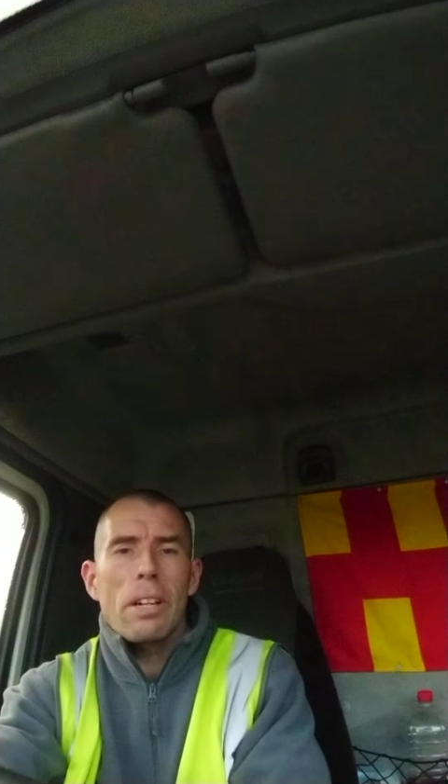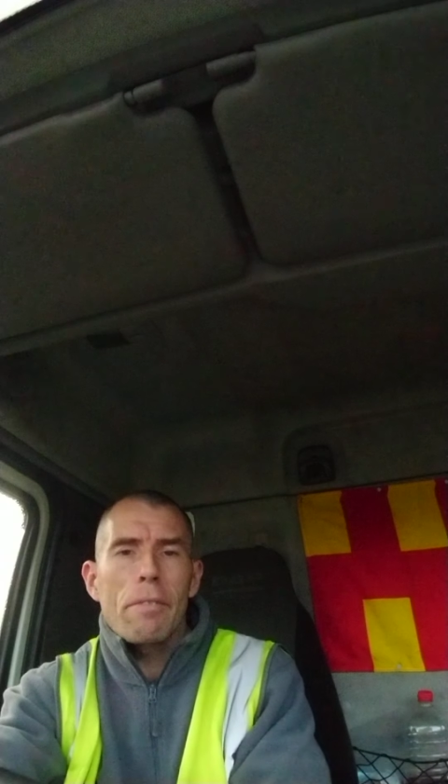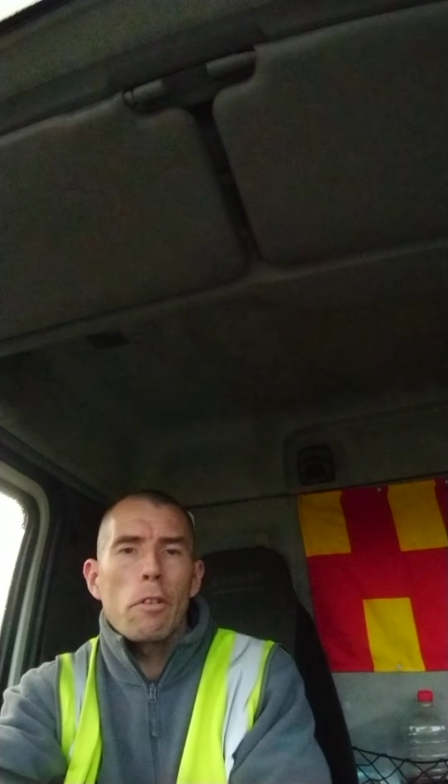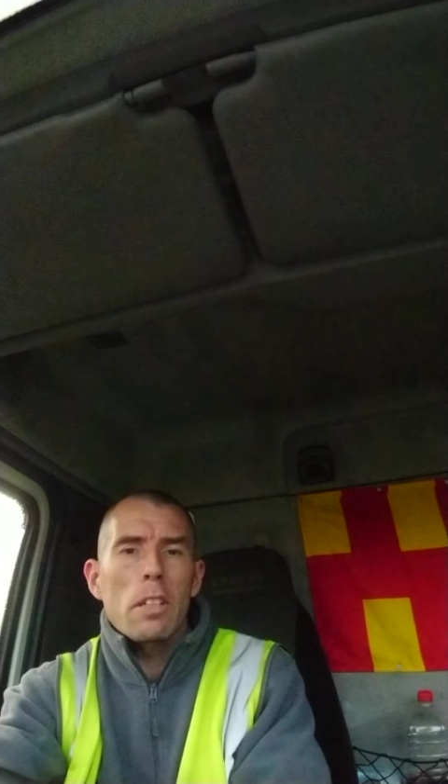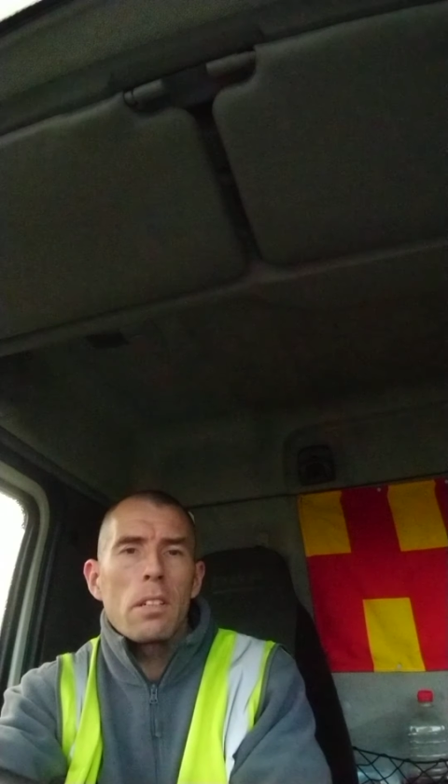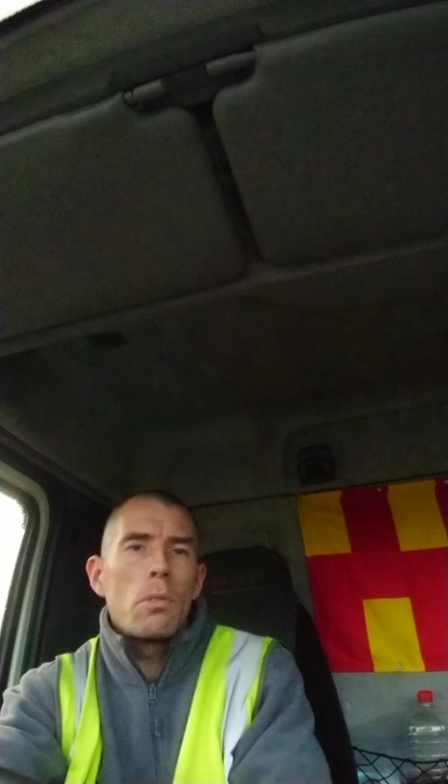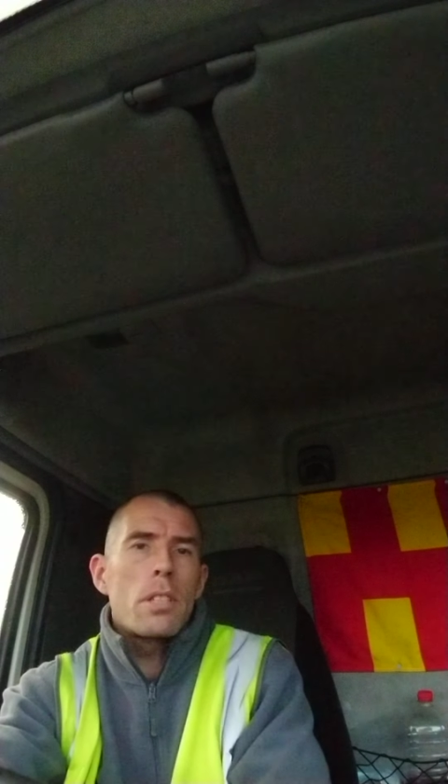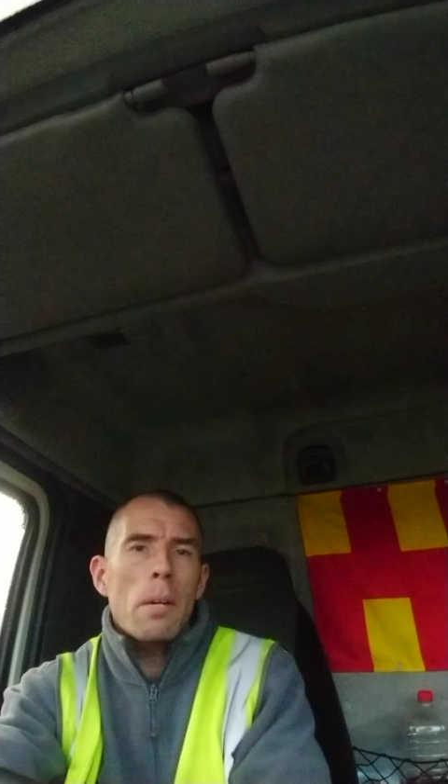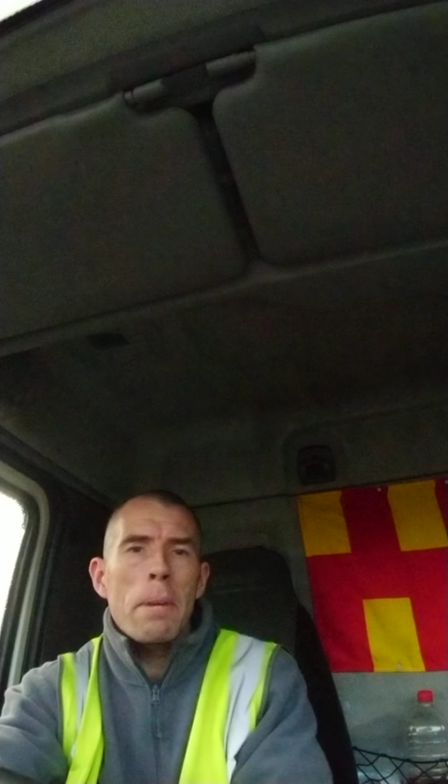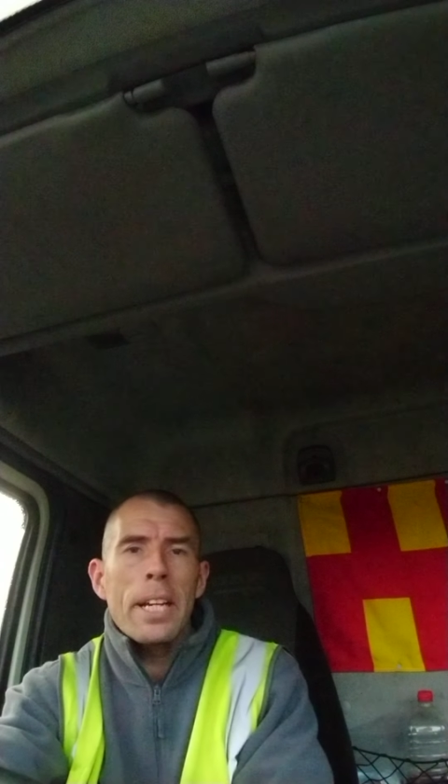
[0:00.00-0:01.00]
fucking
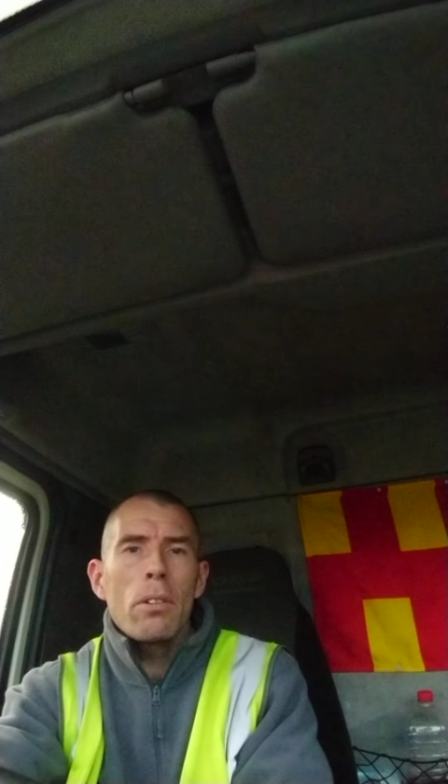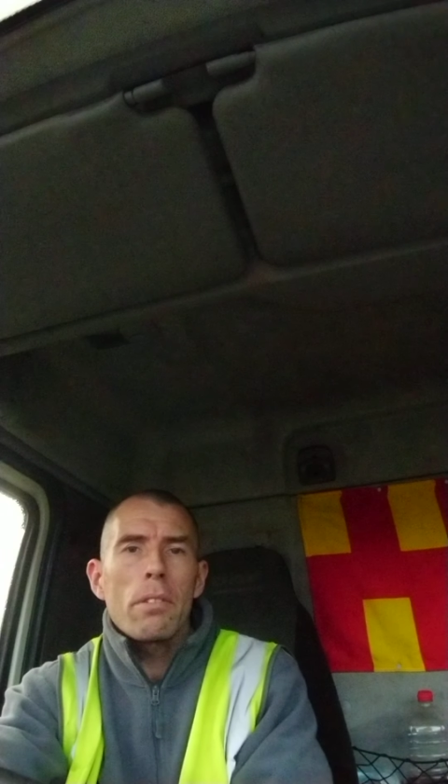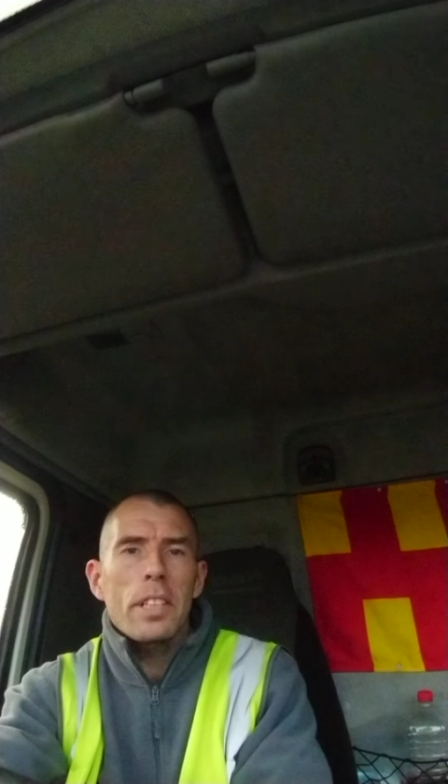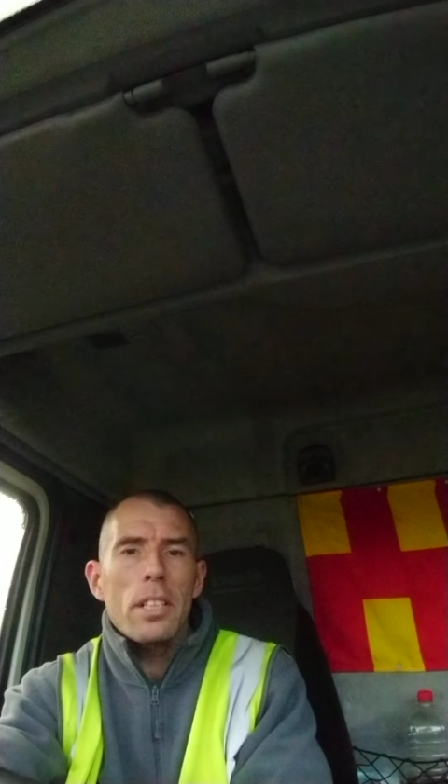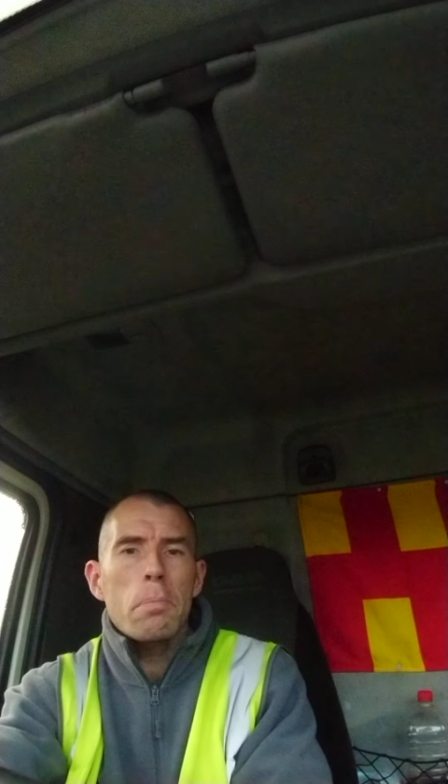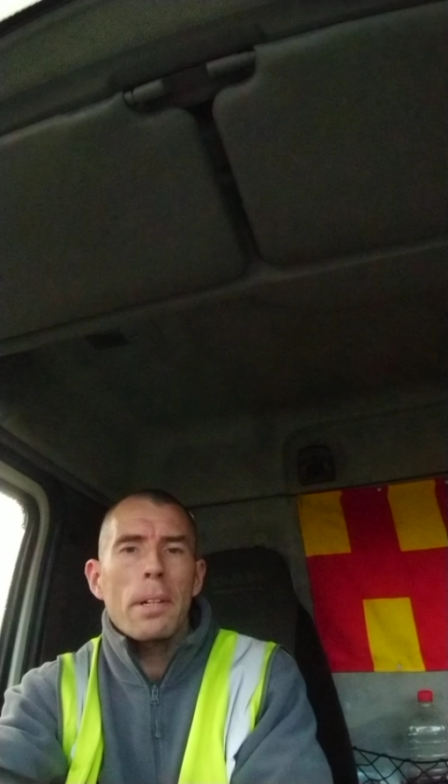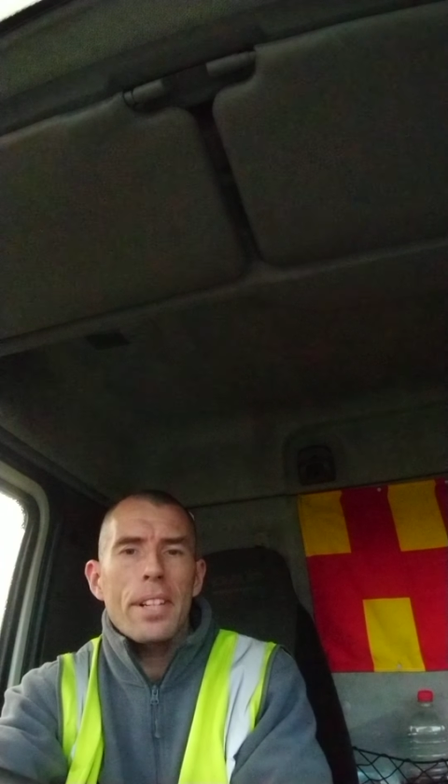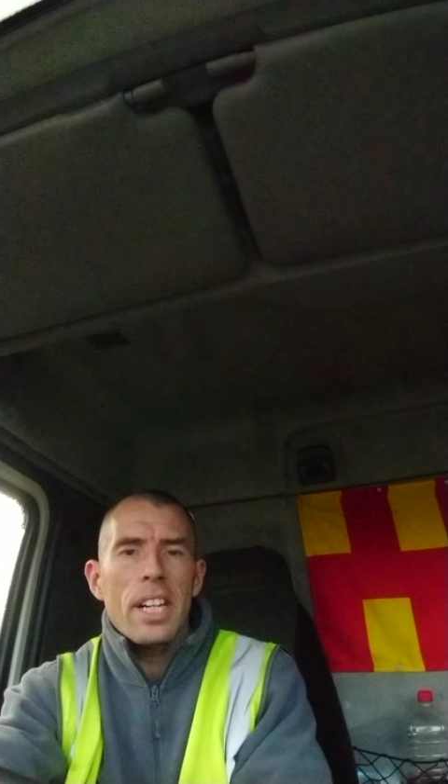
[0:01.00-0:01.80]
losing their mind over this, man.